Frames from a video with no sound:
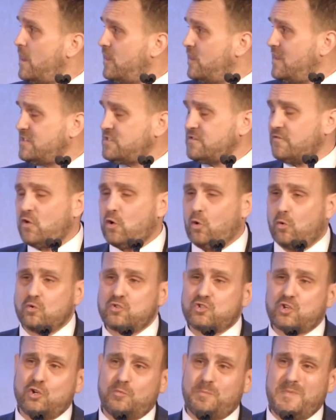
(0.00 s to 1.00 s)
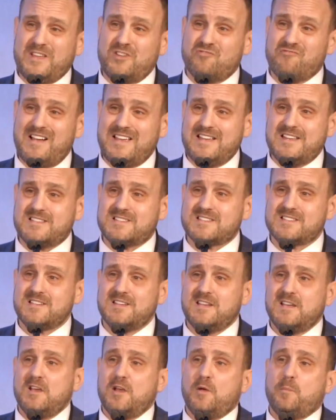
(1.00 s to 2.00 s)
This, of course, could be great,
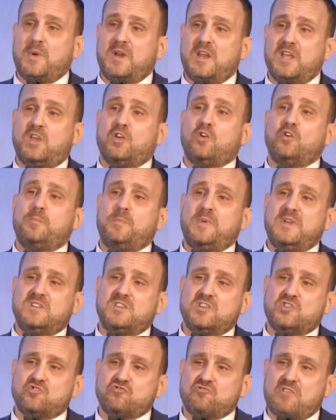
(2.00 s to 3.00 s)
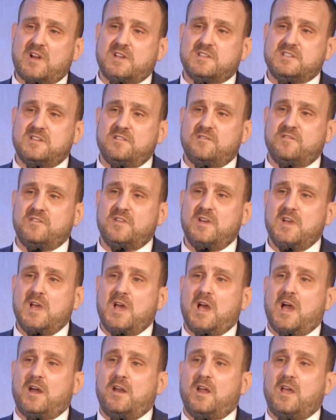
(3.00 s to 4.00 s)
but it could be destructive.
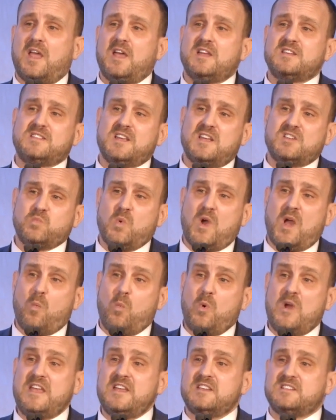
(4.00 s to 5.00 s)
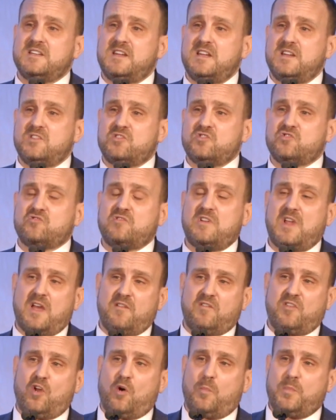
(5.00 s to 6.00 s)
And I guess that's where we as an industry
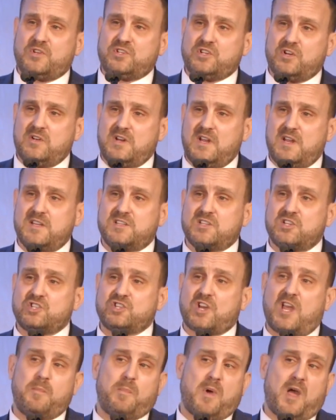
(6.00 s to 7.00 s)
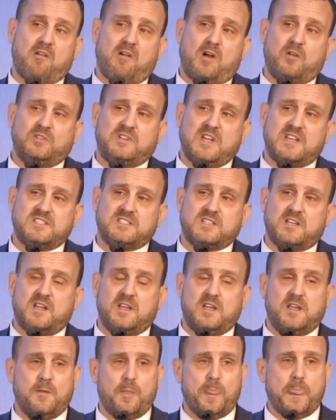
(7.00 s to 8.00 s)
have the opportunity to shape our own
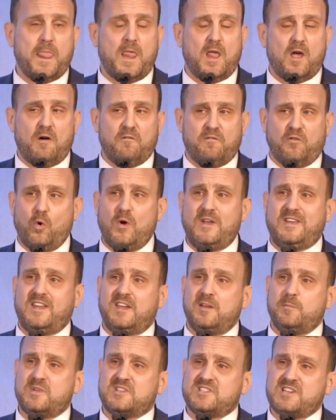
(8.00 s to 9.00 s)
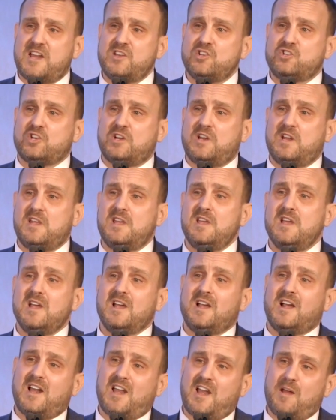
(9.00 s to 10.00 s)
destiny, avoiding potentially
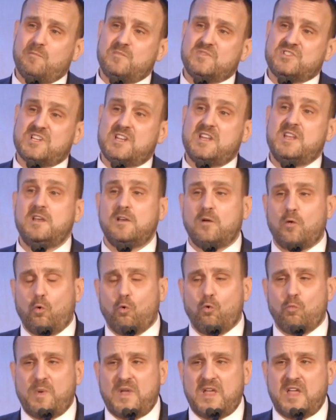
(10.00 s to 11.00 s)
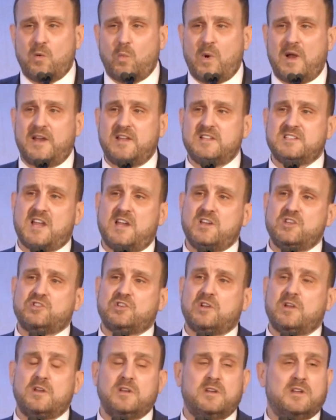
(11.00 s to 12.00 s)
clumsy, albeit
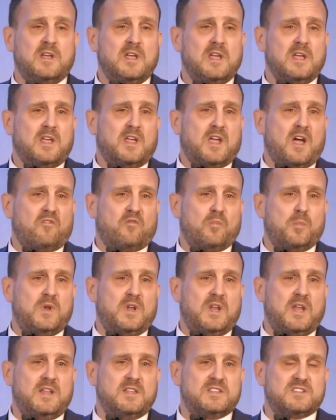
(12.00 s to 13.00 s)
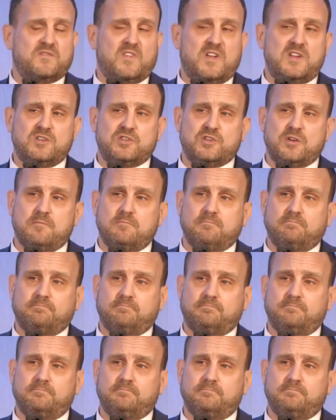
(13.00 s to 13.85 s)
well-intentioned, government intervention.